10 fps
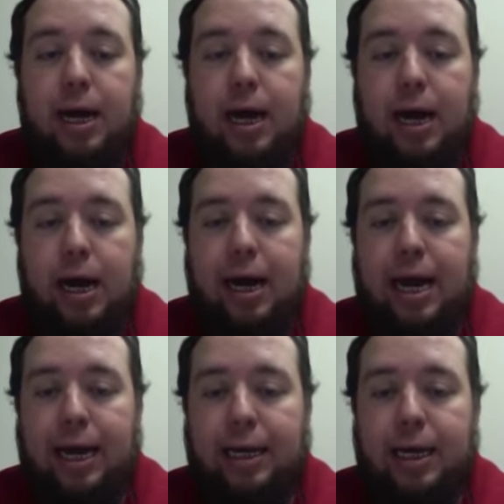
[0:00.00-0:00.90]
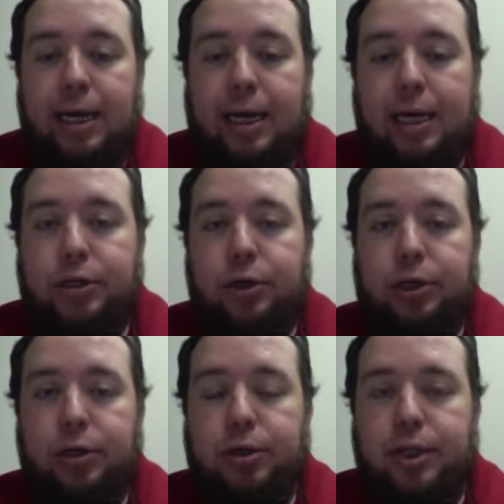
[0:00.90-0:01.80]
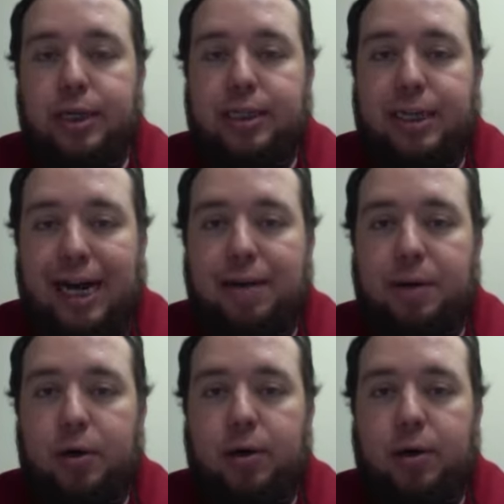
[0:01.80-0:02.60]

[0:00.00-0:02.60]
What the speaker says: had introduced an assignment